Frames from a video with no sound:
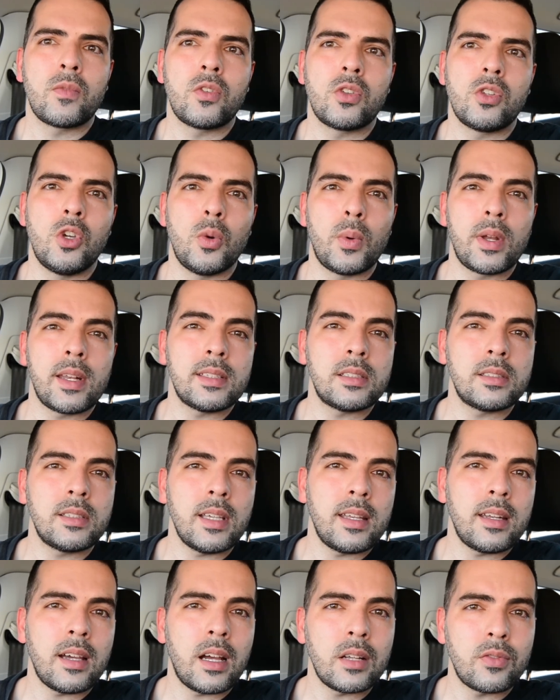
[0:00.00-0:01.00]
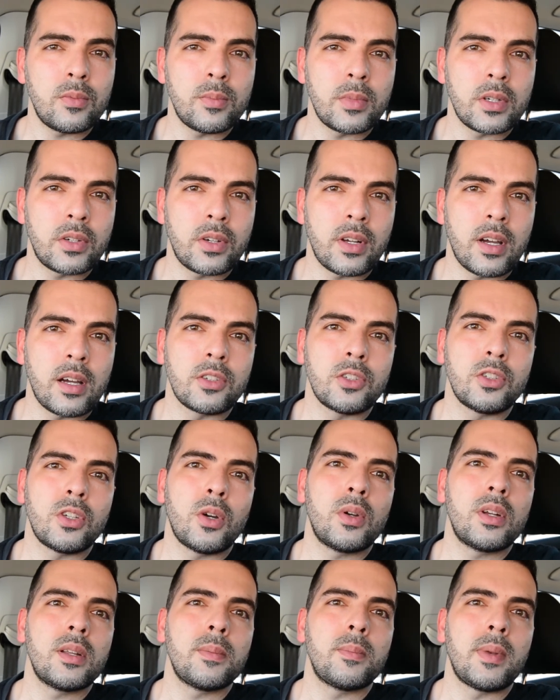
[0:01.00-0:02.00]
You want to stand out from the crowd. You don't
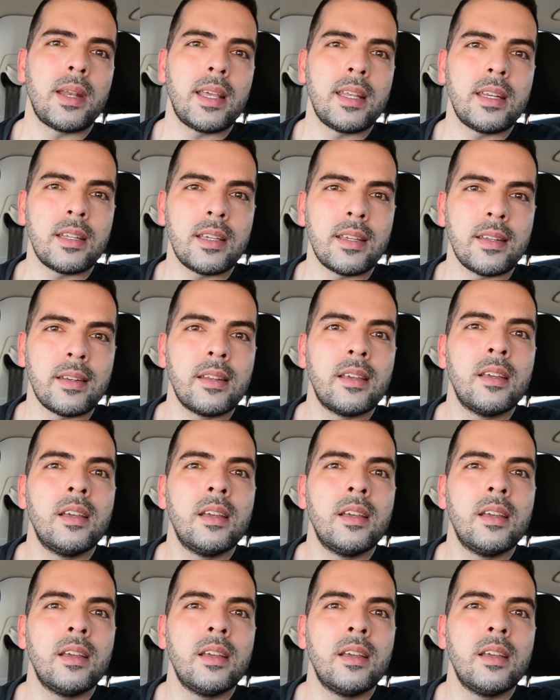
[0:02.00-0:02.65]
want to blend in.